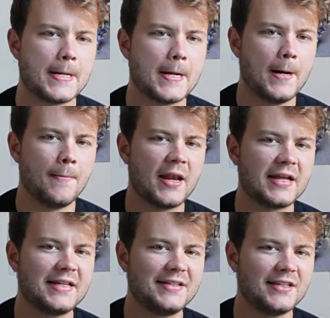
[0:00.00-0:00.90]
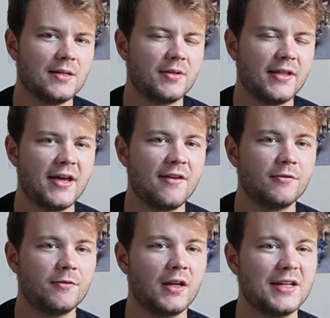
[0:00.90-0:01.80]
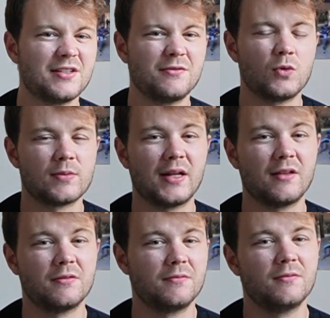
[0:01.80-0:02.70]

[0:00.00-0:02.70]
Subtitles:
And I tend to keep it there, unless it falls about another